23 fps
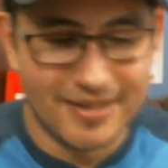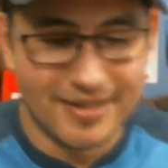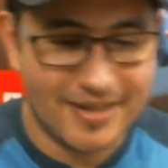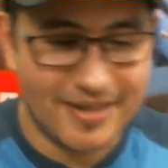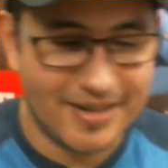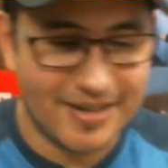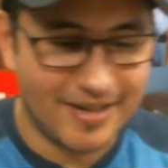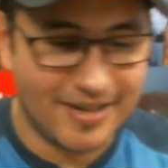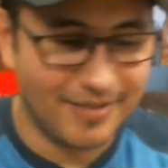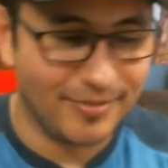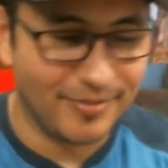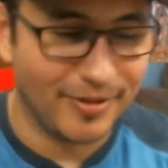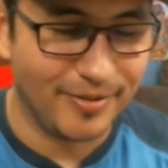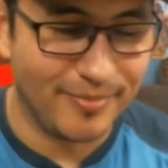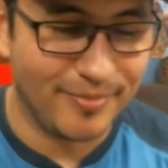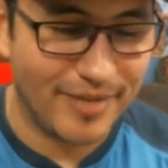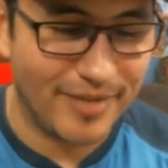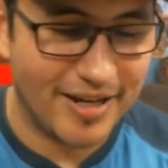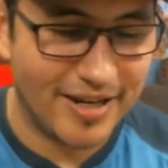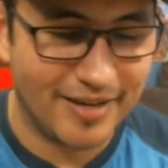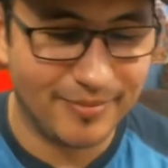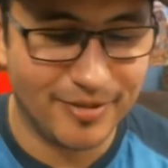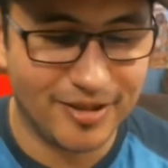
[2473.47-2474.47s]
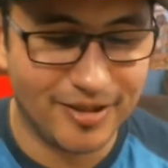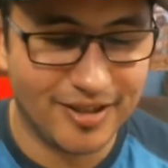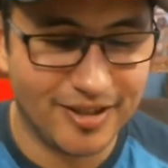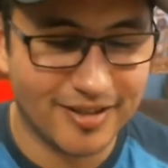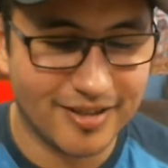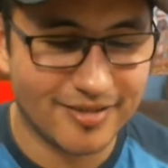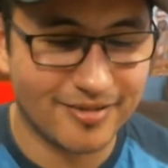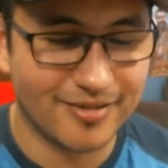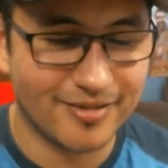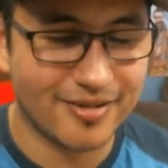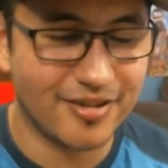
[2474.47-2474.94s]
But man, Mill
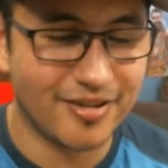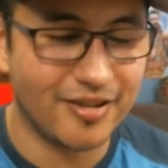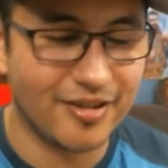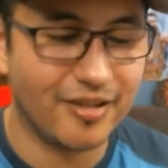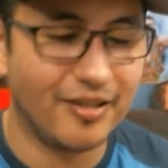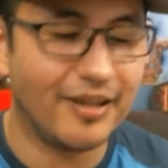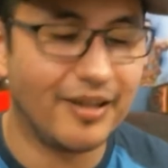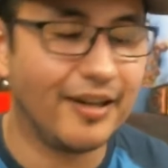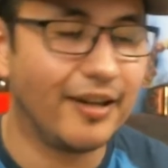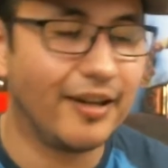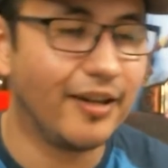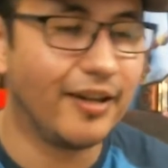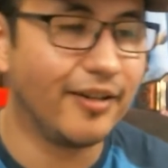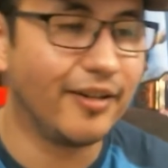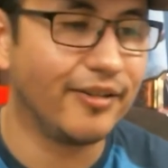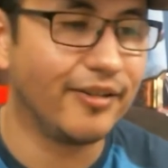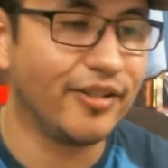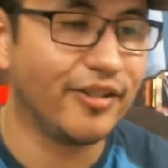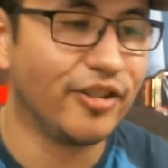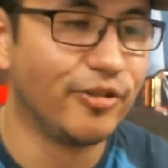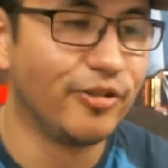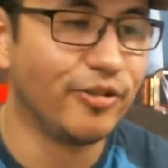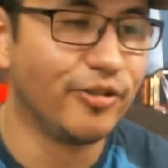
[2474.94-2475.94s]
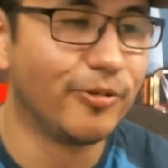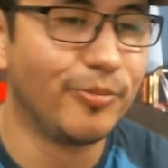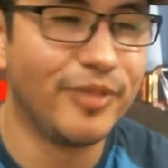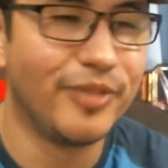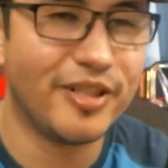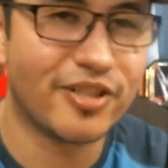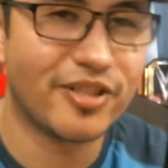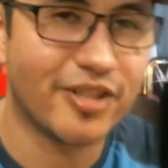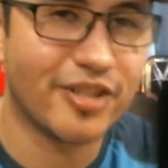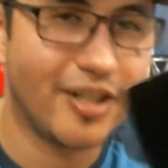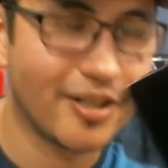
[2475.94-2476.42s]
Hustles, you will be
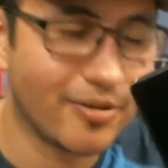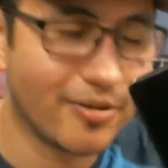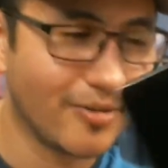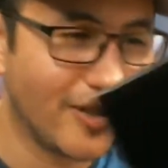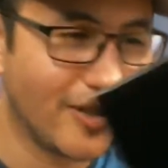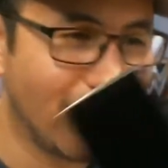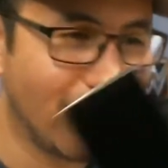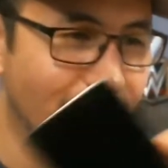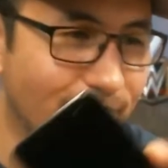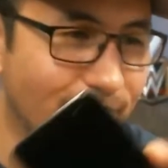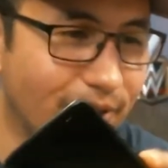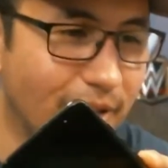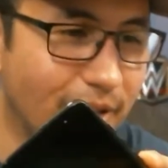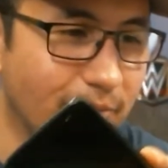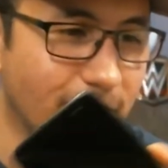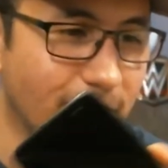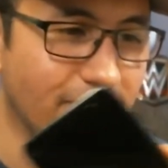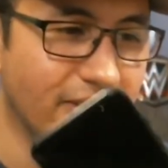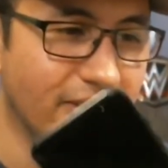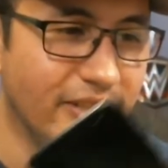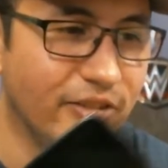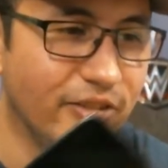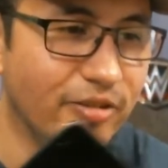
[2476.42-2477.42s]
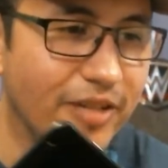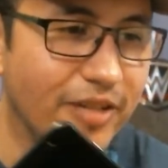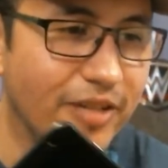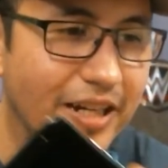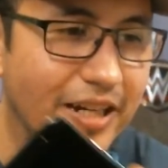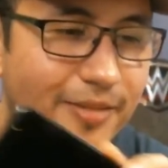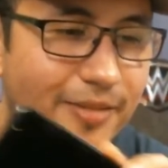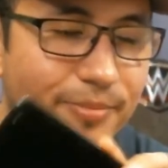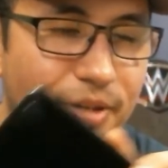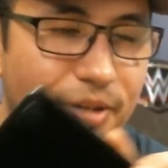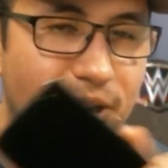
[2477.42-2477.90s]
shocked when I probably do a
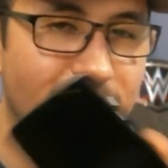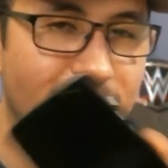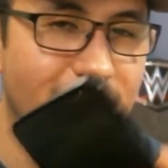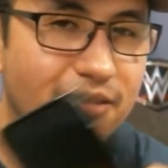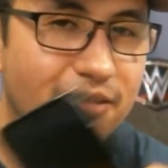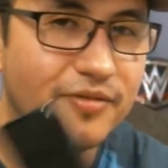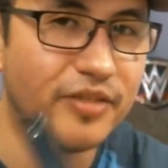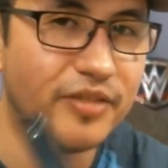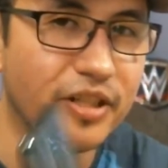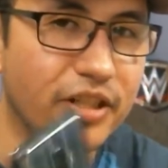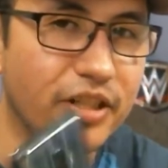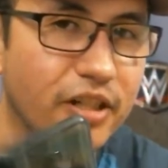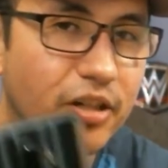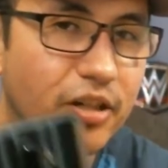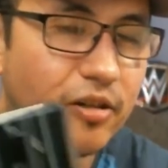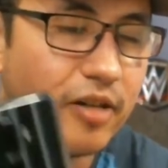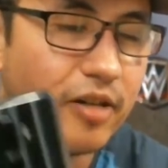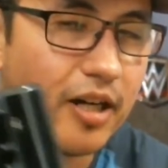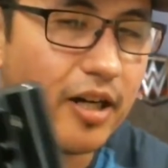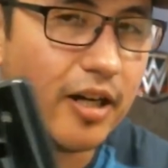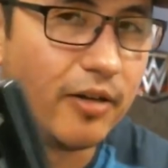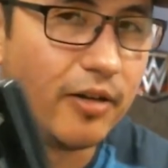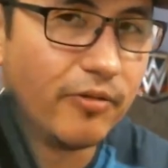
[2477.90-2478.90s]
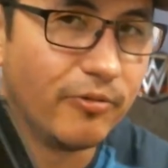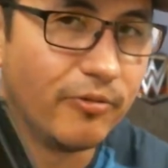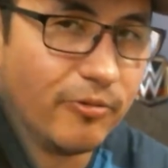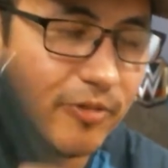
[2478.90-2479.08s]
comparison video